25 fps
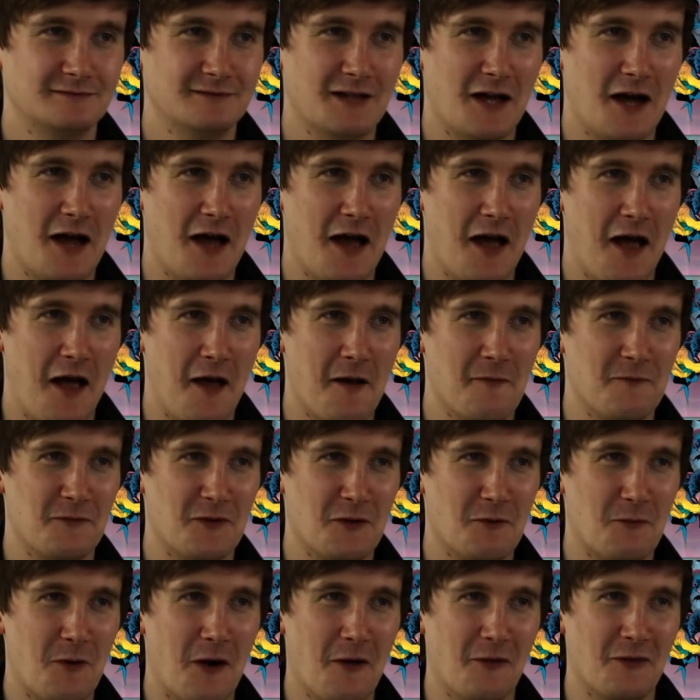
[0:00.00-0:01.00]

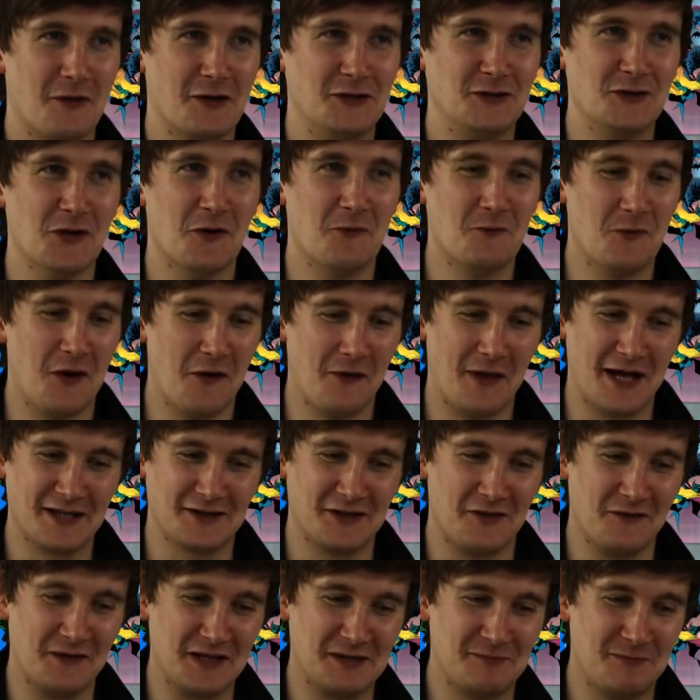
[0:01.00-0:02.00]
The dumb one
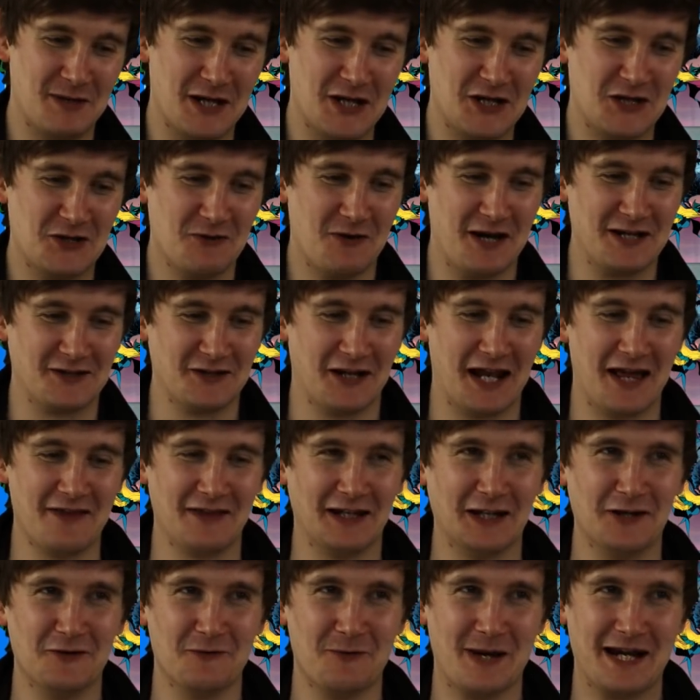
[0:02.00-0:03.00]
that's on this picture where he's got like
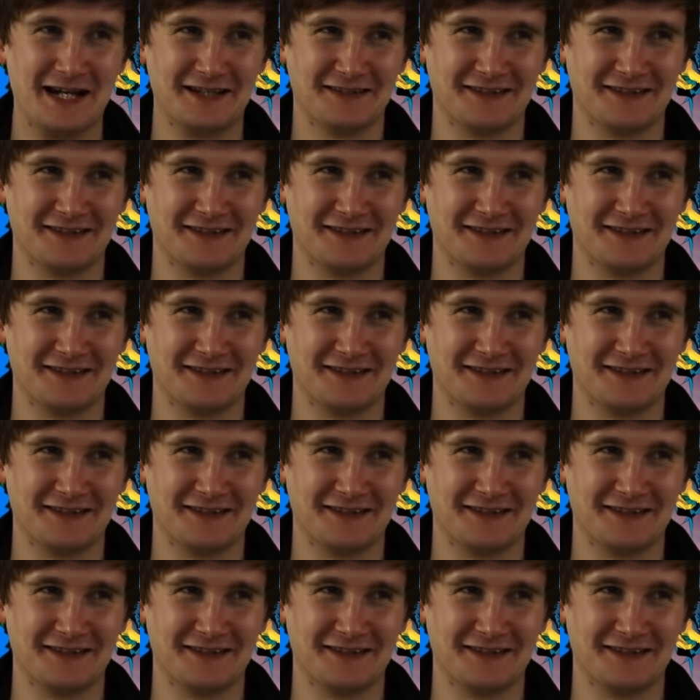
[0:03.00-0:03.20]
the little wings